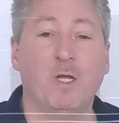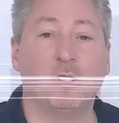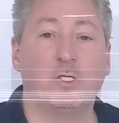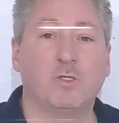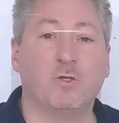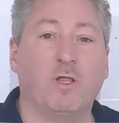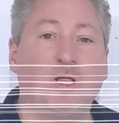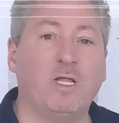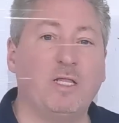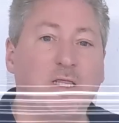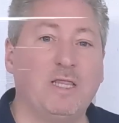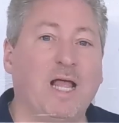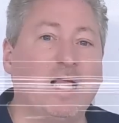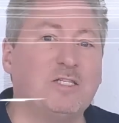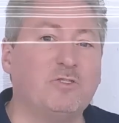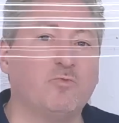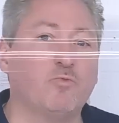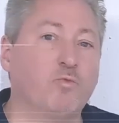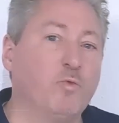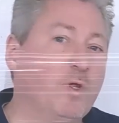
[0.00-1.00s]
Pulsar Plus,
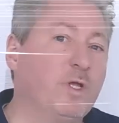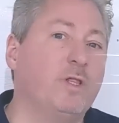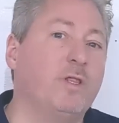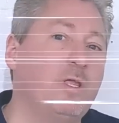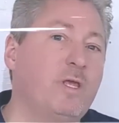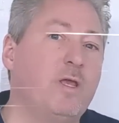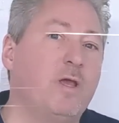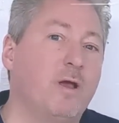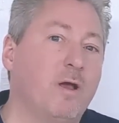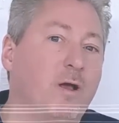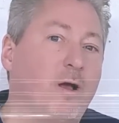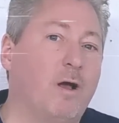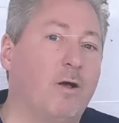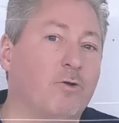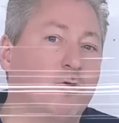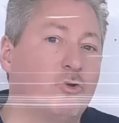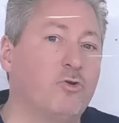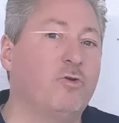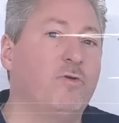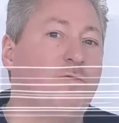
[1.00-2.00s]
for instance.
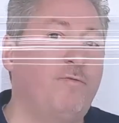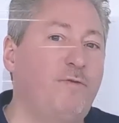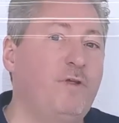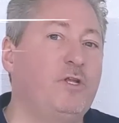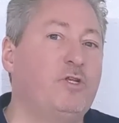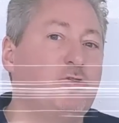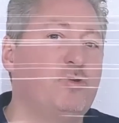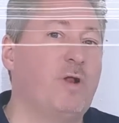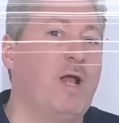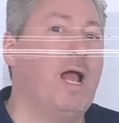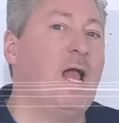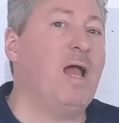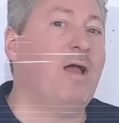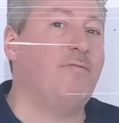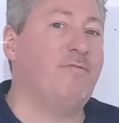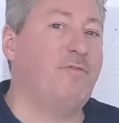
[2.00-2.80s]
It's tiny and it's